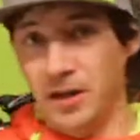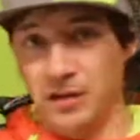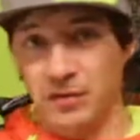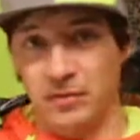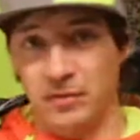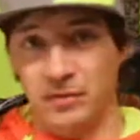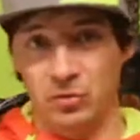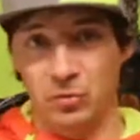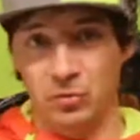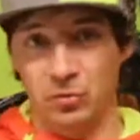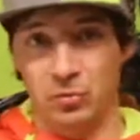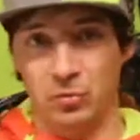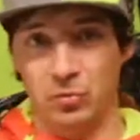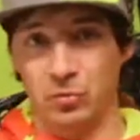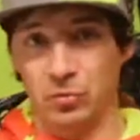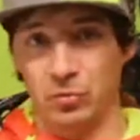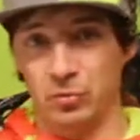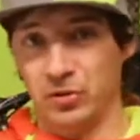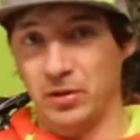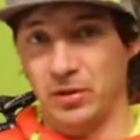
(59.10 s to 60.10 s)
as
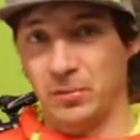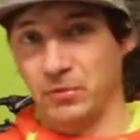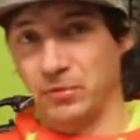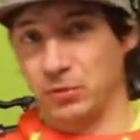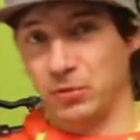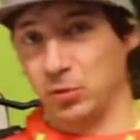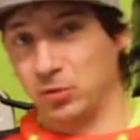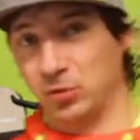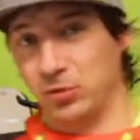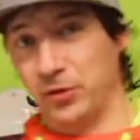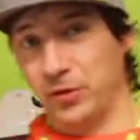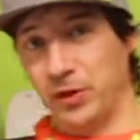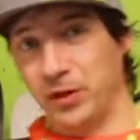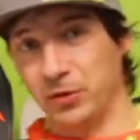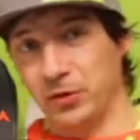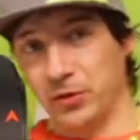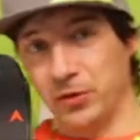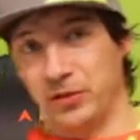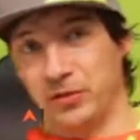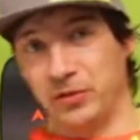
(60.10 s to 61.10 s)
you, some of you who
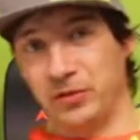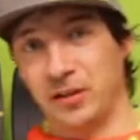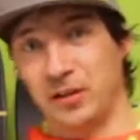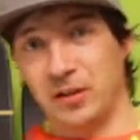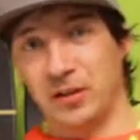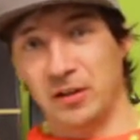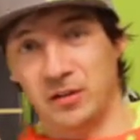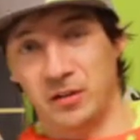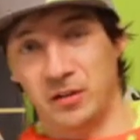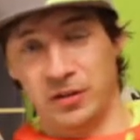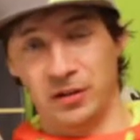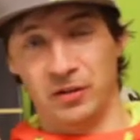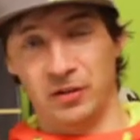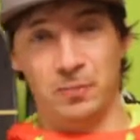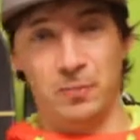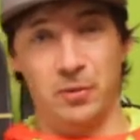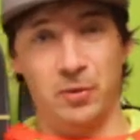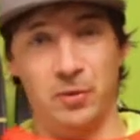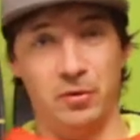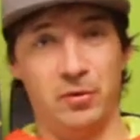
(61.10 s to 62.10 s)
follow this, the
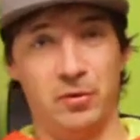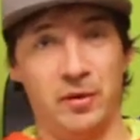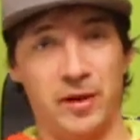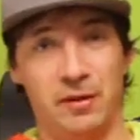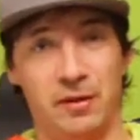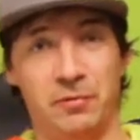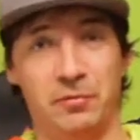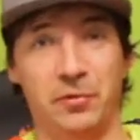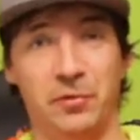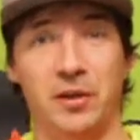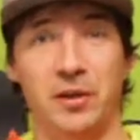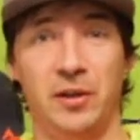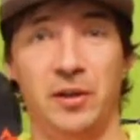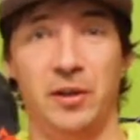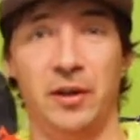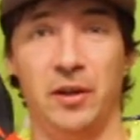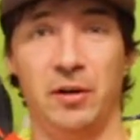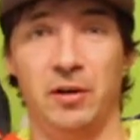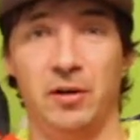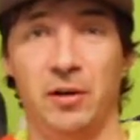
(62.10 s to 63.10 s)
ISPO every
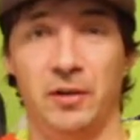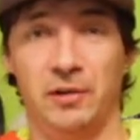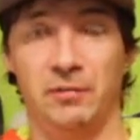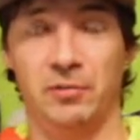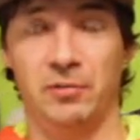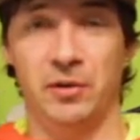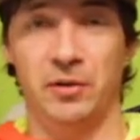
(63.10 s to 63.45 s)
year and